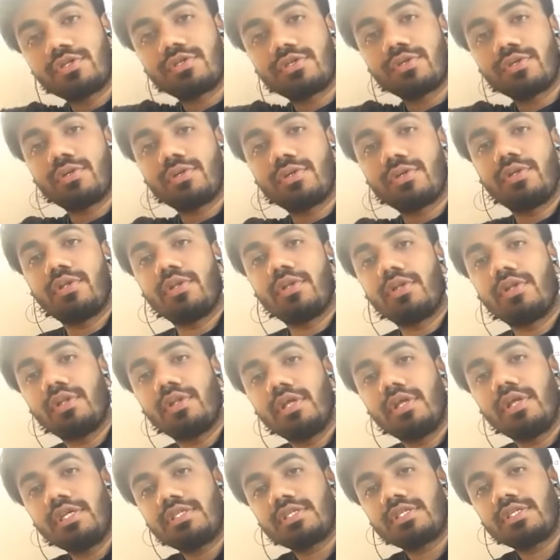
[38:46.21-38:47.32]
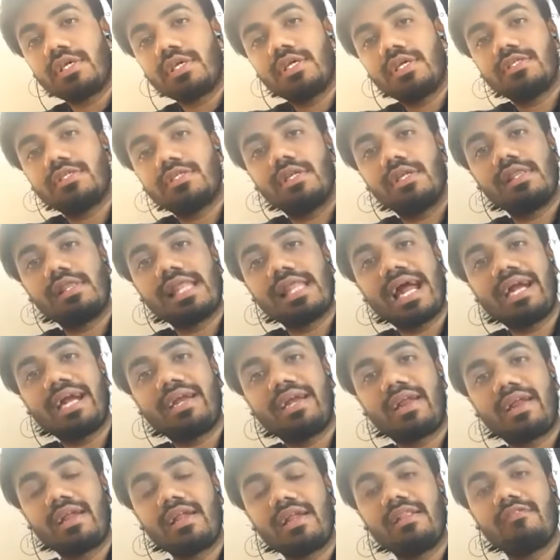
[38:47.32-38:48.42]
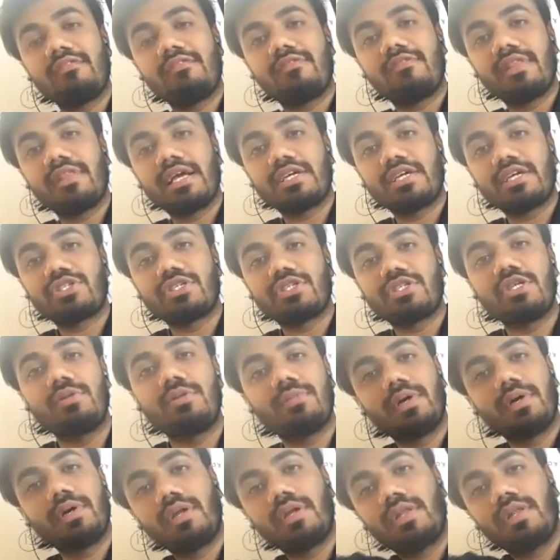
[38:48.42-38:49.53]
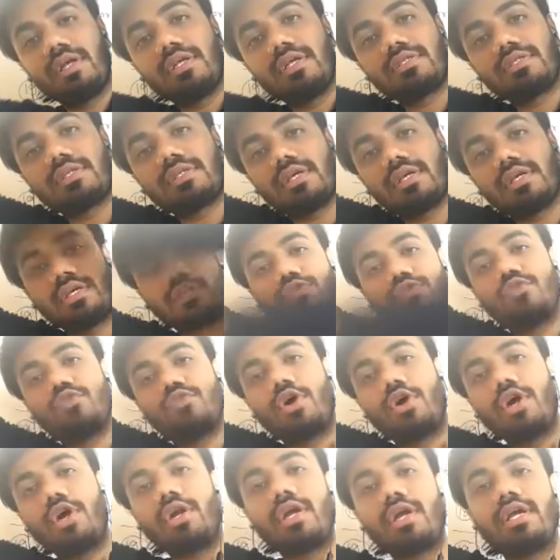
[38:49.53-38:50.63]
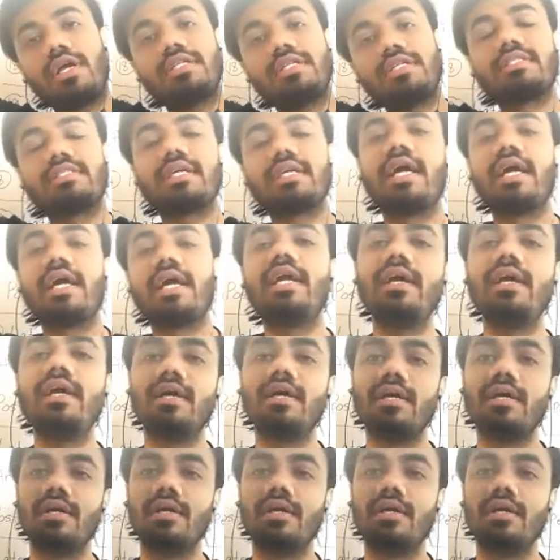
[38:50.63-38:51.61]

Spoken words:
so this is the lateral flexion, but this is what? Inside